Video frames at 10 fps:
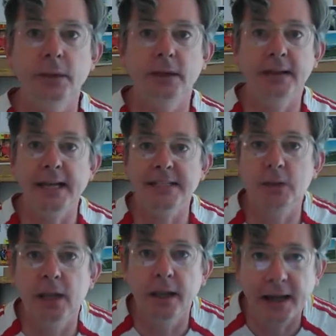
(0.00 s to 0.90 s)
That's
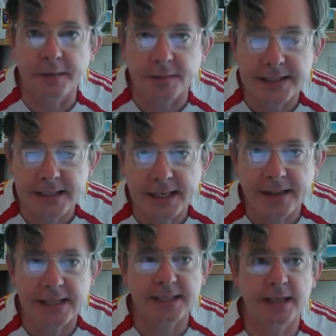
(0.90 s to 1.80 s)
life, isn't it?
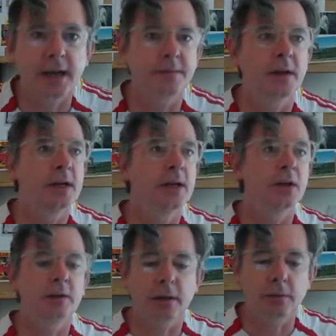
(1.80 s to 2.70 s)
That's life. You
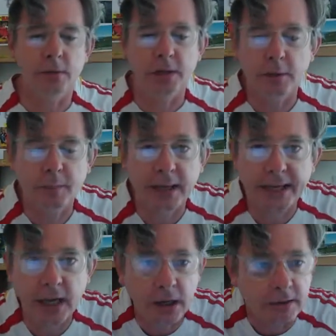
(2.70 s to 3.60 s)
don't play
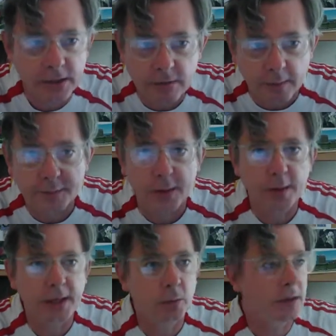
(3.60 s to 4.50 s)
Lara Croft and
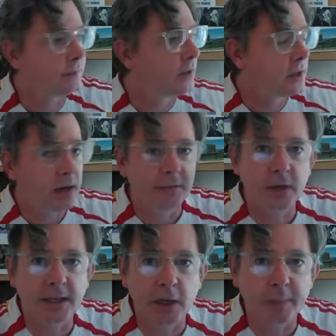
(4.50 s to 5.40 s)
think, well, I've got to
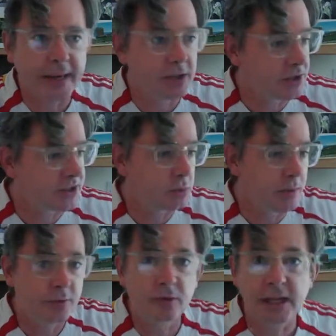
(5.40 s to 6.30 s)
go back and just swim
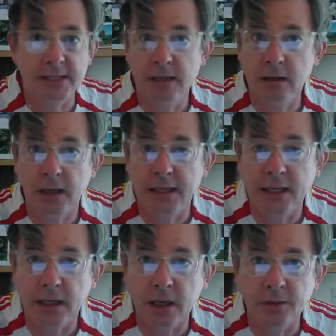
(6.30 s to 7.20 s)
through that tunnel I didn't
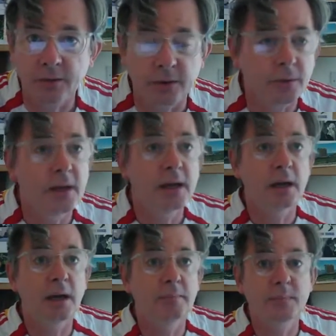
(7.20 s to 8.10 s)
go through,
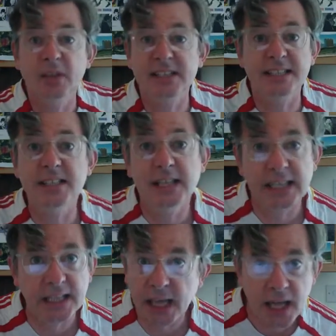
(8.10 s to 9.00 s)
because there's nothing
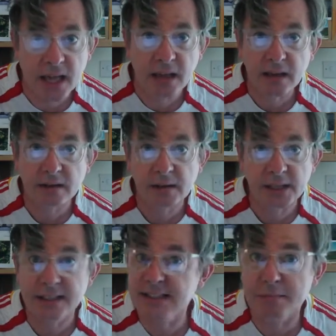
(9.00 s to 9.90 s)
there. It
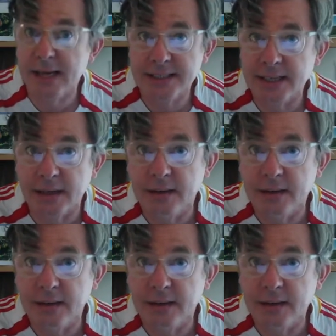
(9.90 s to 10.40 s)
doesn't matter.